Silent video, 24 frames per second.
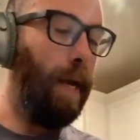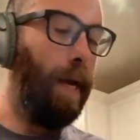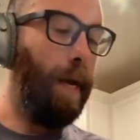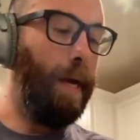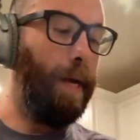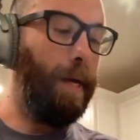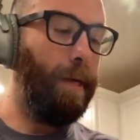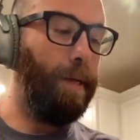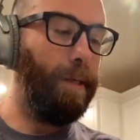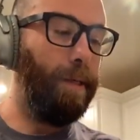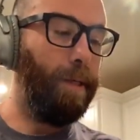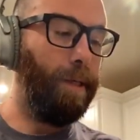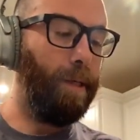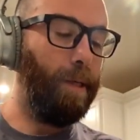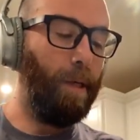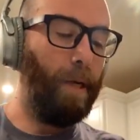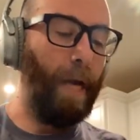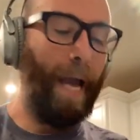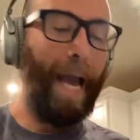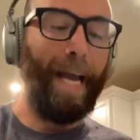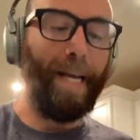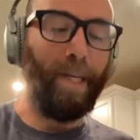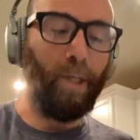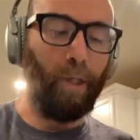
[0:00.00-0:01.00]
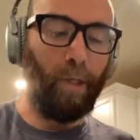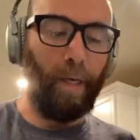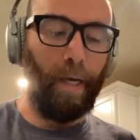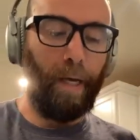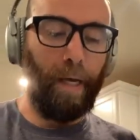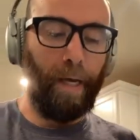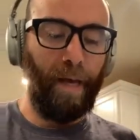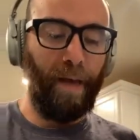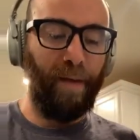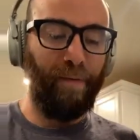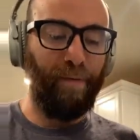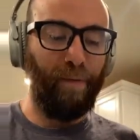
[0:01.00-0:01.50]
And
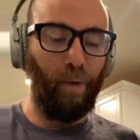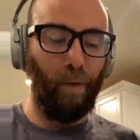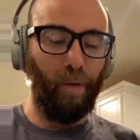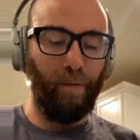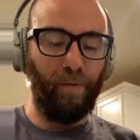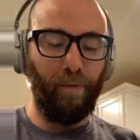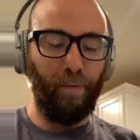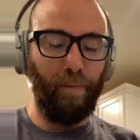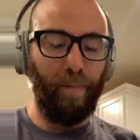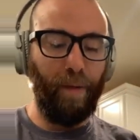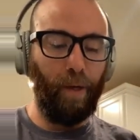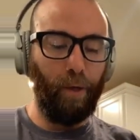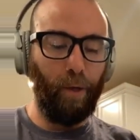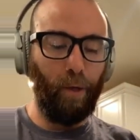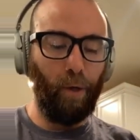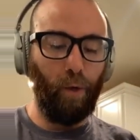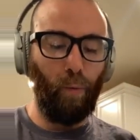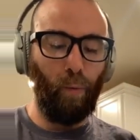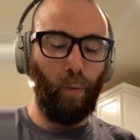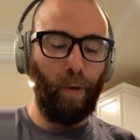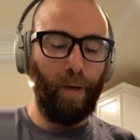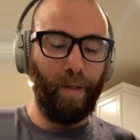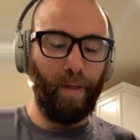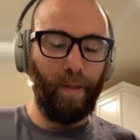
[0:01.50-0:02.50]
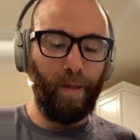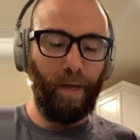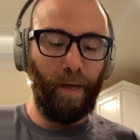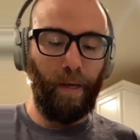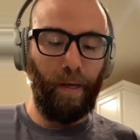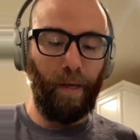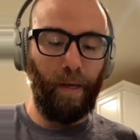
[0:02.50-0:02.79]
actually, if you're familiar with